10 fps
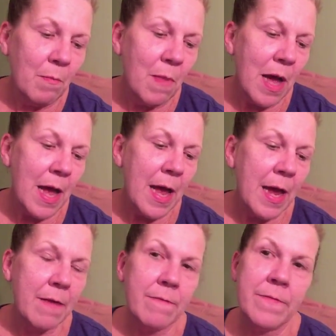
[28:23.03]

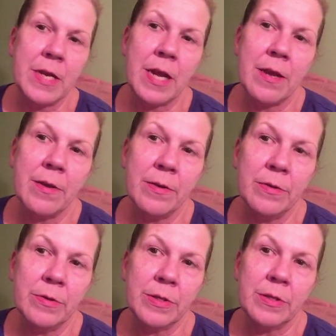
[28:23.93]
My
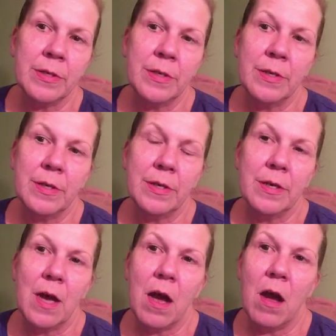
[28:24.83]
videos
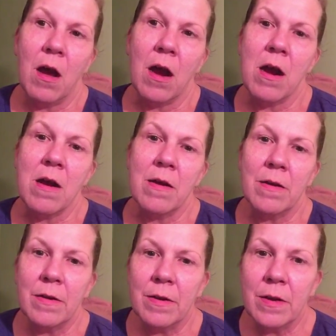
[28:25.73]

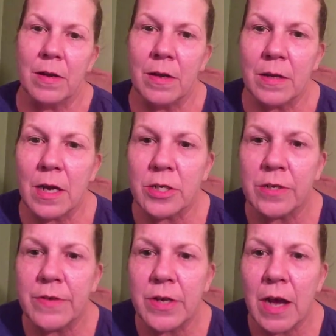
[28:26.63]
are, not
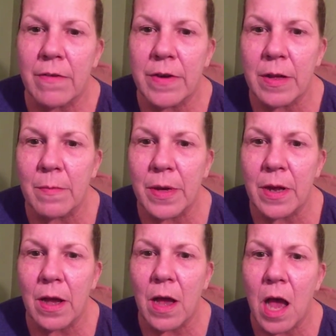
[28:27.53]
sure if you covered him,
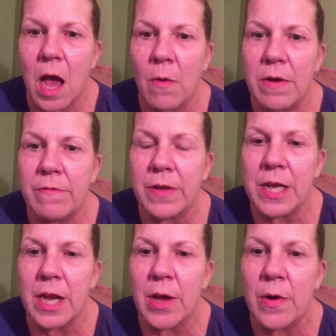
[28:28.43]
but Owen
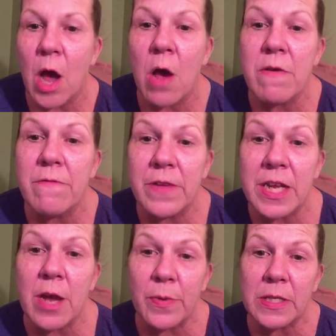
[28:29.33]
Video. Owen
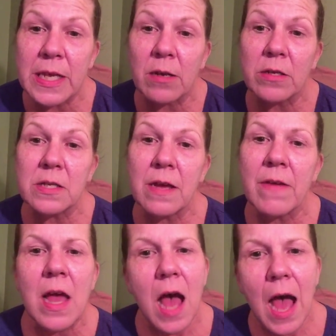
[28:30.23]
Video puts out good
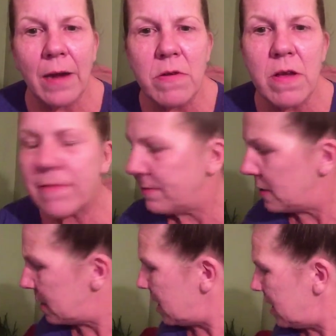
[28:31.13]
stuff. I don't know if
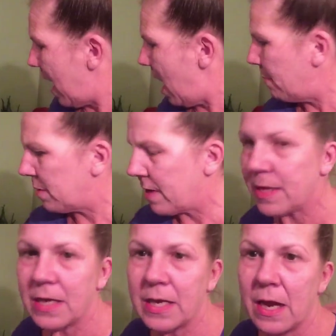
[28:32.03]
I've seen that. I want to
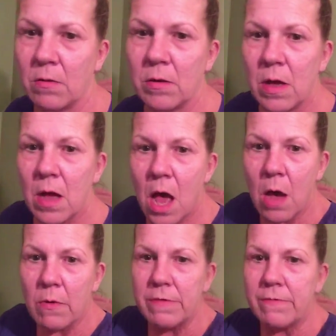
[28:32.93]
write that down.
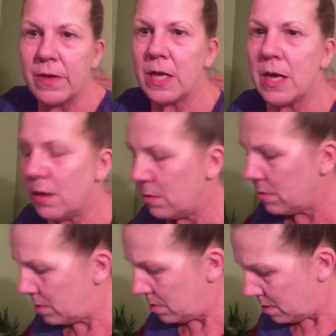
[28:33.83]
Owen
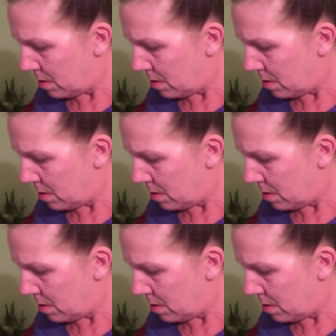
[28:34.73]
Video.